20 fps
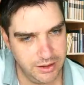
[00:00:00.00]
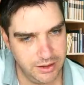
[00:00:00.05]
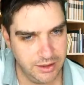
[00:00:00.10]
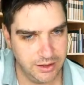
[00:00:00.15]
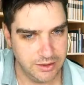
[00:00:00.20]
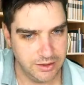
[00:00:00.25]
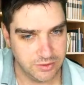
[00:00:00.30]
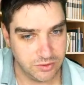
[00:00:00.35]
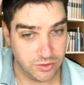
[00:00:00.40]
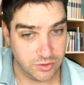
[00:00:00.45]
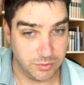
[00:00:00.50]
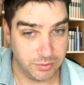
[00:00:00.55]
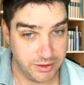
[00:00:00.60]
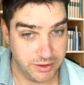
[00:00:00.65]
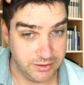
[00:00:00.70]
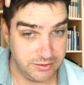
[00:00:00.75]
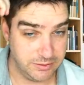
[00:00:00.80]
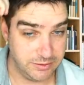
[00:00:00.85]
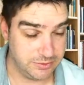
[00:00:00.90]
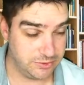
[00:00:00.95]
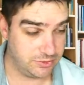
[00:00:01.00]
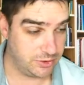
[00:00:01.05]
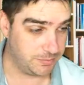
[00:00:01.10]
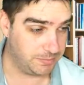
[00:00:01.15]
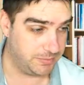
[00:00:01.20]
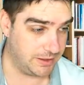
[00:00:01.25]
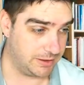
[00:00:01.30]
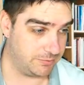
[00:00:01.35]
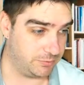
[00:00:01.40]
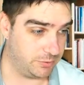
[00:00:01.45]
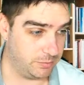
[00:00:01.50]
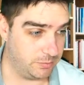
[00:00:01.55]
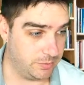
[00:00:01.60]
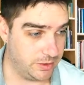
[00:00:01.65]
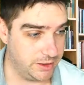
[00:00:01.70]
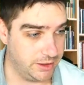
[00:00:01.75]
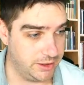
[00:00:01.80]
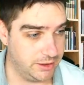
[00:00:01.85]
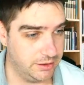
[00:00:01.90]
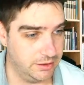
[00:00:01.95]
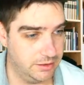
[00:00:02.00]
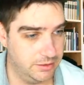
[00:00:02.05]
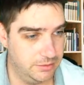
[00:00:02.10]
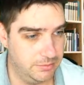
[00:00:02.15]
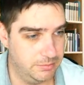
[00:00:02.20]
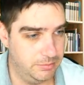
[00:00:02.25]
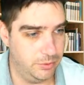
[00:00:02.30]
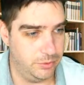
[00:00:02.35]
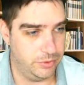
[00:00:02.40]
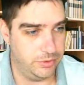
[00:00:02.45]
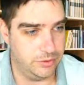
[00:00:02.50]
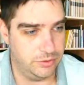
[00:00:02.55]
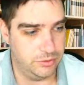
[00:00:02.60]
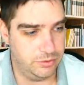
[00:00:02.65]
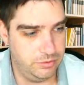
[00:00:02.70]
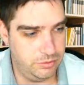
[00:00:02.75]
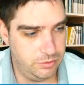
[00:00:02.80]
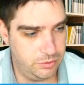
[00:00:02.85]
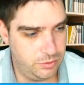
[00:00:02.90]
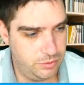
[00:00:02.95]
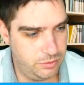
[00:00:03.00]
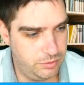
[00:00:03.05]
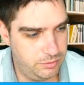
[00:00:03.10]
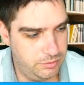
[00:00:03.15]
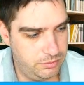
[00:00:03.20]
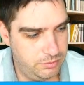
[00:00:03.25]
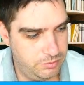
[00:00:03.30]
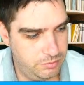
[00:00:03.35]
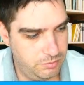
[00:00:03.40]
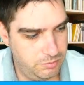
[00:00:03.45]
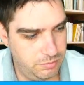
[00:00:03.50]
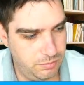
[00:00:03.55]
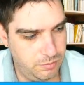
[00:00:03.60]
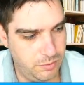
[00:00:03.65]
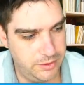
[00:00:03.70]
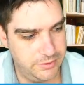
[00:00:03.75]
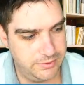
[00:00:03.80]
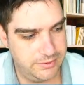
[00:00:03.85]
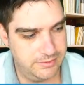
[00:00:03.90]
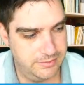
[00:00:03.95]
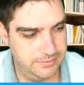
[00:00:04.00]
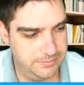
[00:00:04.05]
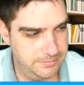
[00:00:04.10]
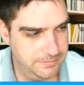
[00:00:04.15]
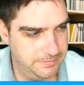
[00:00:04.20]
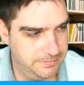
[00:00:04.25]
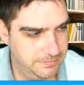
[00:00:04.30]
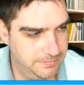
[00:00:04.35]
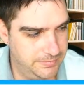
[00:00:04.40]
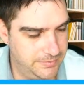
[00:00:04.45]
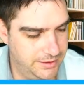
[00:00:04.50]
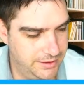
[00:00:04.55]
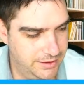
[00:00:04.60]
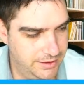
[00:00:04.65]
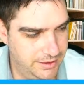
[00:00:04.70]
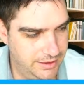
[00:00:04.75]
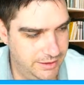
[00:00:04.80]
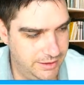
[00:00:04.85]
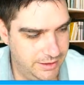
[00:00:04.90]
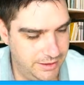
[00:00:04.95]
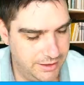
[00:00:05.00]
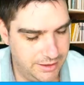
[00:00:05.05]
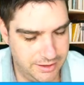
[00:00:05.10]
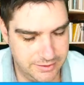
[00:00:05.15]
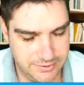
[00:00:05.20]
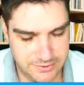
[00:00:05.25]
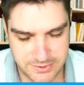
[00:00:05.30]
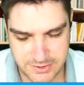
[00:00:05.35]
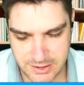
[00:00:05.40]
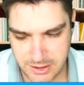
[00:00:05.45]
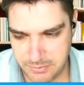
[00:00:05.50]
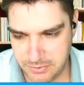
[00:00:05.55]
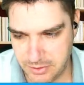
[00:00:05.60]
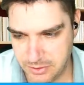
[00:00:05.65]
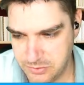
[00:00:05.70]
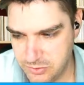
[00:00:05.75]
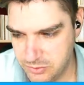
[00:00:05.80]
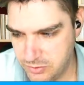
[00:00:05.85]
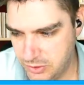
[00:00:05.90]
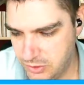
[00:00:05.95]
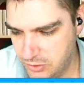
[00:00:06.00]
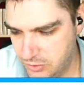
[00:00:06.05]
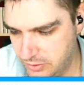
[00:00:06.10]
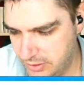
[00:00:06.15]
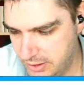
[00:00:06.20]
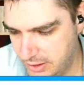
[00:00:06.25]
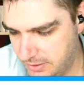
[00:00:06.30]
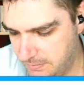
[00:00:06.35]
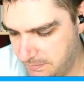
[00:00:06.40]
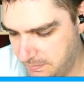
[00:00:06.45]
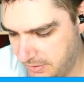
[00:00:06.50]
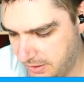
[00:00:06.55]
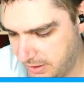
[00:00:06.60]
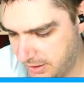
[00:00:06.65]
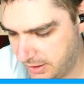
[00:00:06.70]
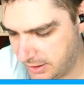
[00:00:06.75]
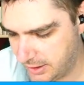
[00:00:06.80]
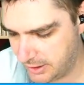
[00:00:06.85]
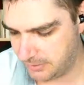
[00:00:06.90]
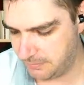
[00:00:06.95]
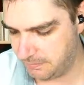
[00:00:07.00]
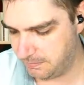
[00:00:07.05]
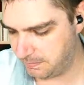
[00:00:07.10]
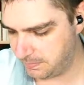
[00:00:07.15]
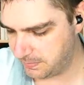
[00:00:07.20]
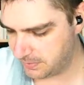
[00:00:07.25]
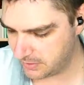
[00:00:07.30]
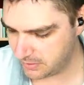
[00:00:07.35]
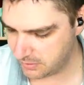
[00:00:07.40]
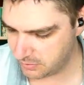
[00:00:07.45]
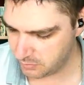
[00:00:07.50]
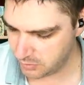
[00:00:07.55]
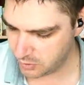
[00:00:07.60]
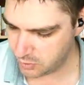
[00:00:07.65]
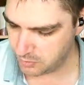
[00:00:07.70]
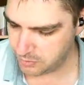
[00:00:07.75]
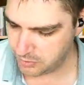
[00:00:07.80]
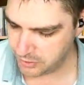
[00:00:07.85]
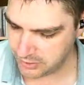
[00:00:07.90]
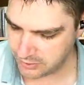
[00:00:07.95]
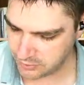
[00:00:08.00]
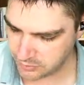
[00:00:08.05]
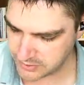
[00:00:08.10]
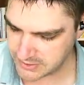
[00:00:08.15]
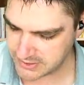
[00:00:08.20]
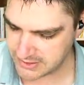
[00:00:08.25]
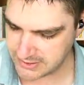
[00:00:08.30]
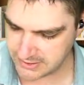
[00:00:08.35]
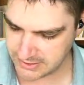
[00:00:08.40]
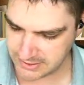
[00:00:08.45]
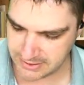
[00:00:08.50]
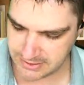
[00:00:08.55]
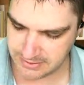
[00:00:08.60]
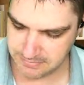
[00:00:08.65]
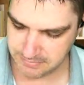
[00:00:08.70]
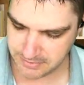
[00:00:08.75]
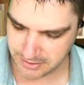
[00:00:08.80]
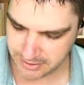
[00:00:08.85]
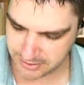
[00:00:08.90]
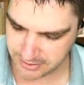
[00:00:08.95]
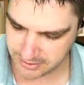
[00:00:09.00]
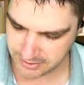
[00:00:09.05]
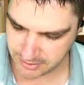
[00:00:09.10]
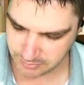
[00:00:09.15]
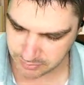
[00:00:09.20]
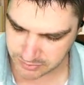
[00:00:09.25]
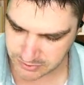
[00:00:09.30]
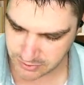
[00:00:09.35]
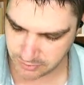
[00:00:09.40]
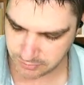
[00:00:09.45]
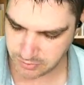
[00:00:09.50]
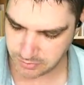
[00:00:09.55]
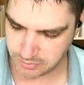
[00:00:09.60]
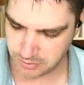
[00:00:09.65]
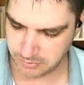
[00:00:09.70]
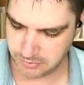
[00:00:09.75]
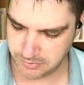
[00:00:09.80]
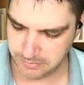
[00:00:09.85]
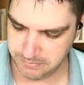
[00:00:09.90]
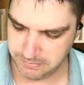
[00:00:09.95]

So we need to stop that from running more than once. So there's a couple of options we could do there. We could put it into a CTE, and I think that would solve the problem.